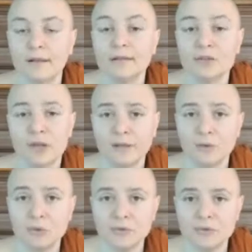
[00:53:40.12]
the
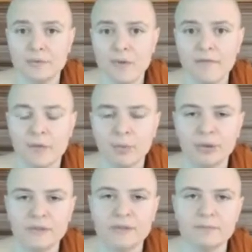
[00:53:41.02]
genitals of the
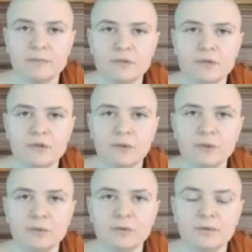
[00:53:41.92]
person.
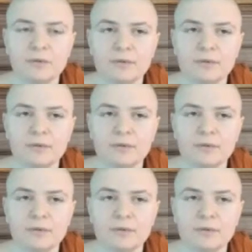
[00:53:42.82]
So